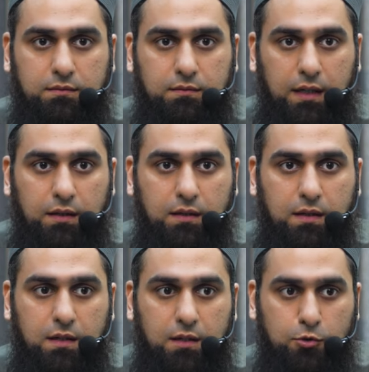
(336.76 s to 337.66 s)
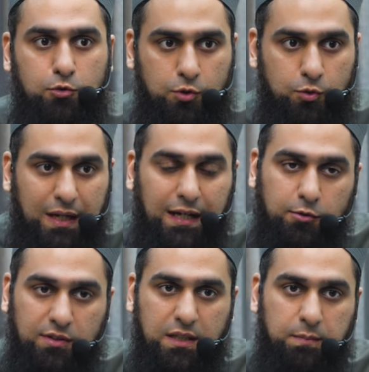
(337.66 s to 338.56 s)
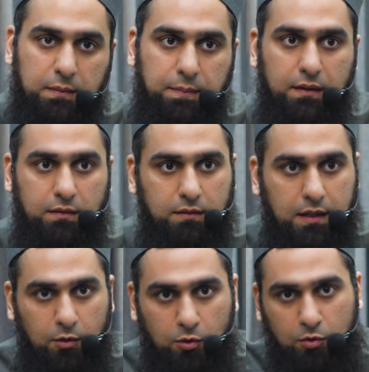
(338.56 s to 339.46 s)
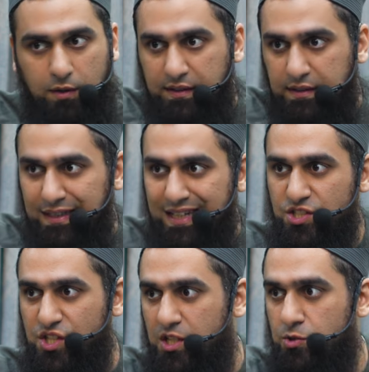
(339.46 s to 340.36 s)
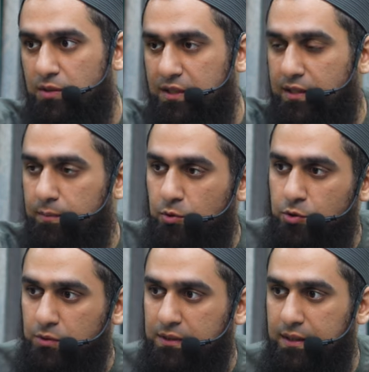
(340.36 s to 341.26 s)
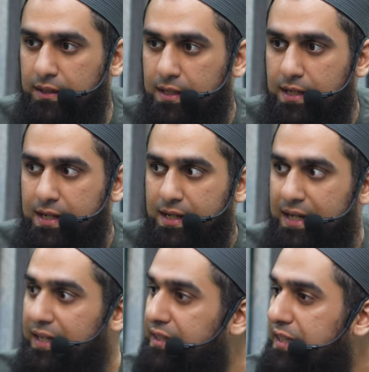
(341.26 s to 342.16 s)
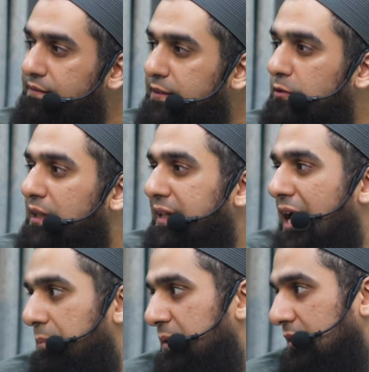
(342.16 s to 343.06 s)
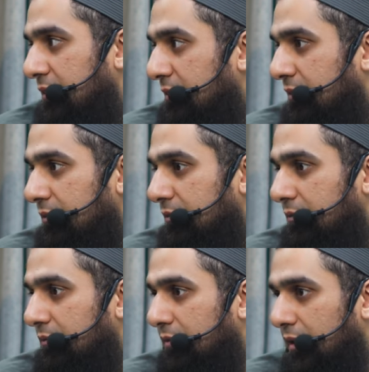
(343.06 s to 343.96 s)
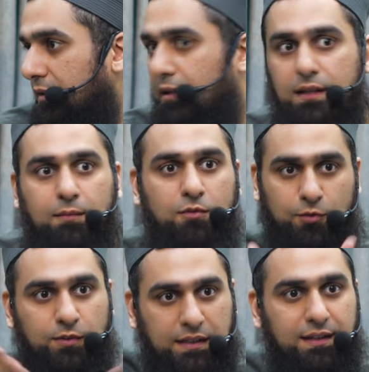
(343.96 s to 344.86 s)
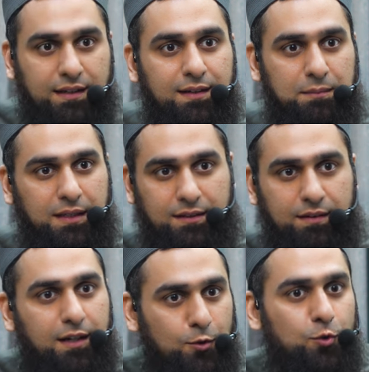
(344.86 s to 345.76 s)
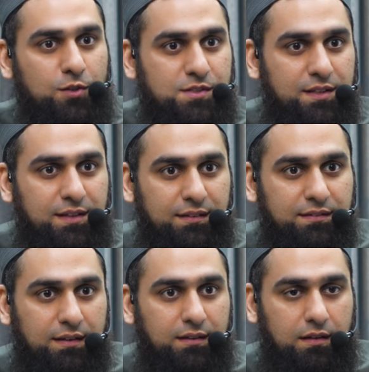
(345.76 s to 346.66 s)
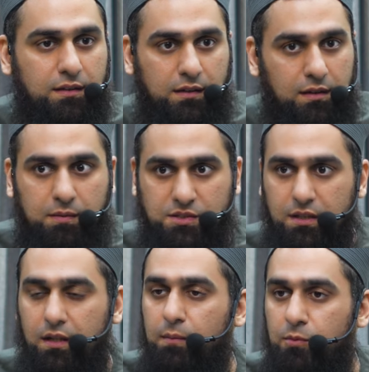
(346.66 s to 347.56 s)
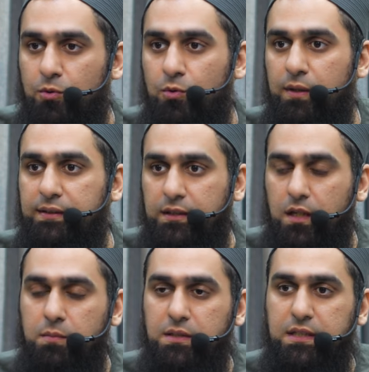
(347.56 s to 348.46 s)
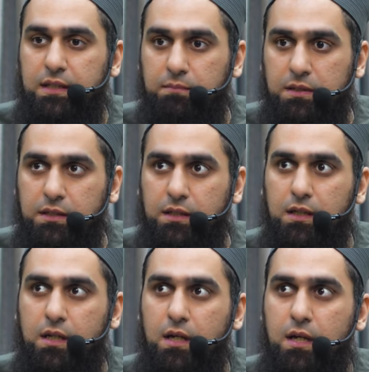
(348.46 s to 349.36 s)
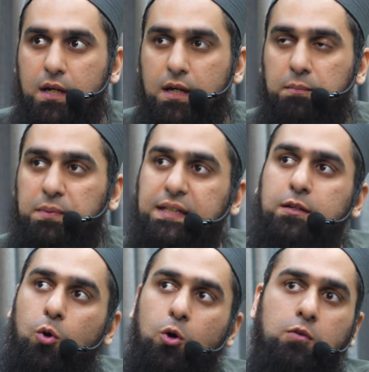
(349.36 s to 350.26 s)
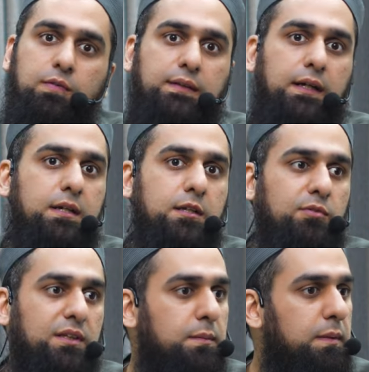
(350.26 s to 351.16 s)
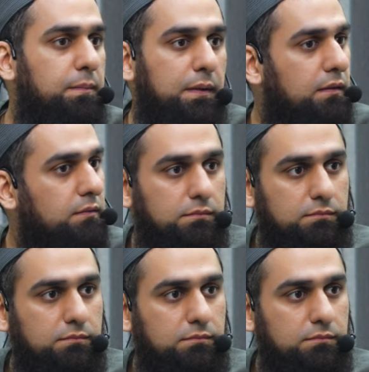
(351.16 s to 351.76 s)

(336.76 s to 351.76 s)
right? You know, you get to see people ke logon ki zindagi change hoti hai, sab kuch hota hai, and it gives you that happiness, right? And some of you sitting here, by the way, I know your journeys, right? Allah Ta'ala, mashallah, aap logon ko istiqamat de, himmat de. But then all of a sudden, you see people